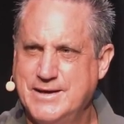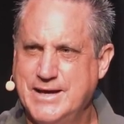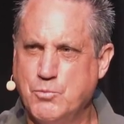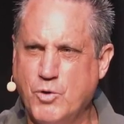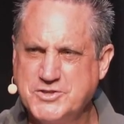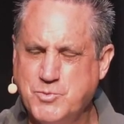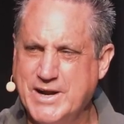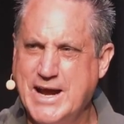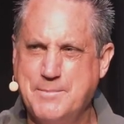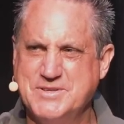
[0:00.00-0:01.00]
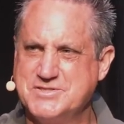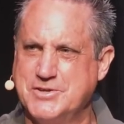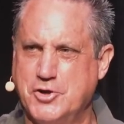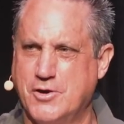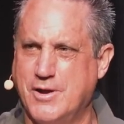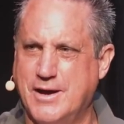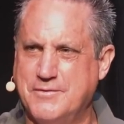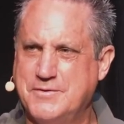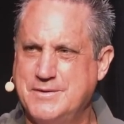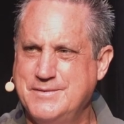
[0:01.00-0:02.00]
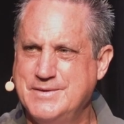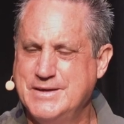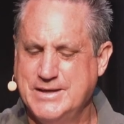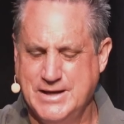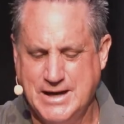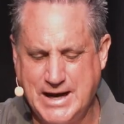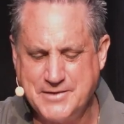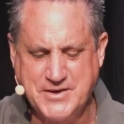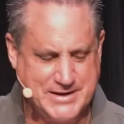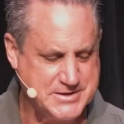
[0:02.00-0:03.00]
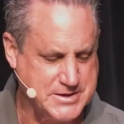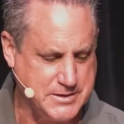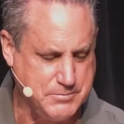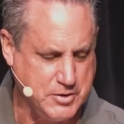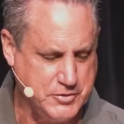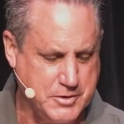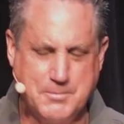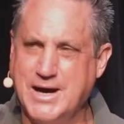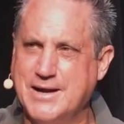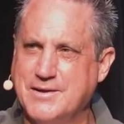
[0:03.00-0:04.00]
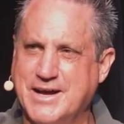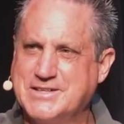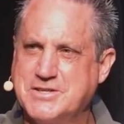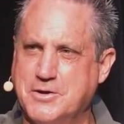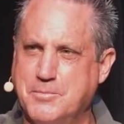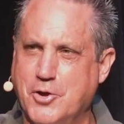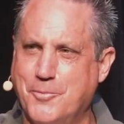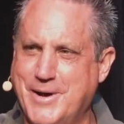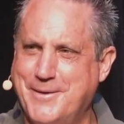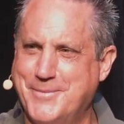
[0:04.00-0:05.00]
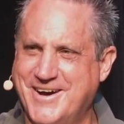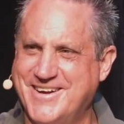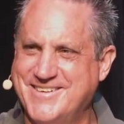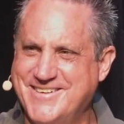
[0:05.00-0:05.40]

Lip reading: And watch what happens in your life. I think it's going to blow your mind like it's going to blow my mind.